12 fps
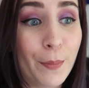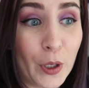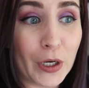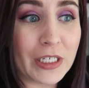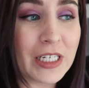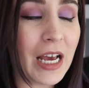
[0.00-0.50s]

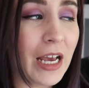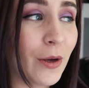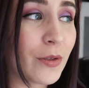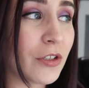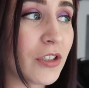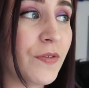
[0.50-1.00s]
But I
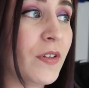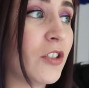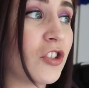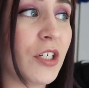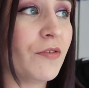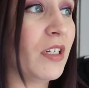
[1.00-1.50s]
also just
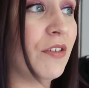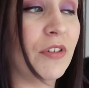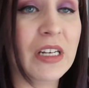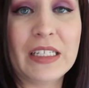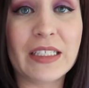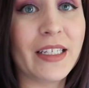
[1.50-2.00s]
feel generally
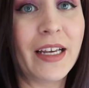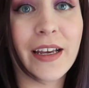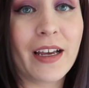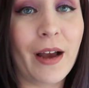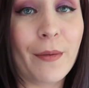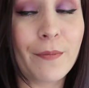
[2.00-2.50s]
really
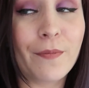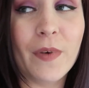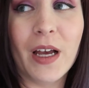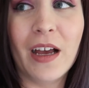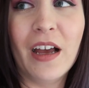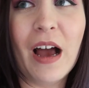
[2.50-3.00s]
sick.
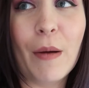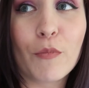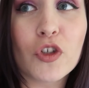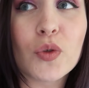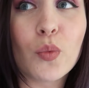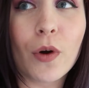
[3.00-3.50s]

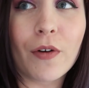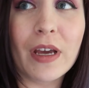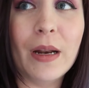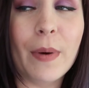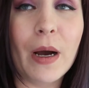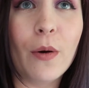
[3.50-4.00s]
I'm just
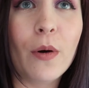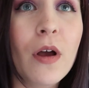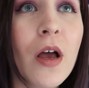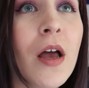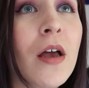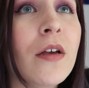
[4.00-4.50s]
worrying about
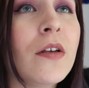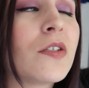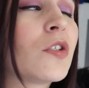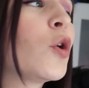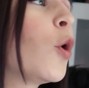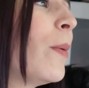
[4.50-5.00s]

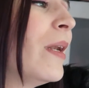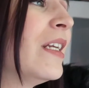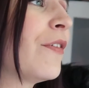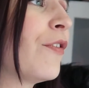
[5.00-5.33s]
so many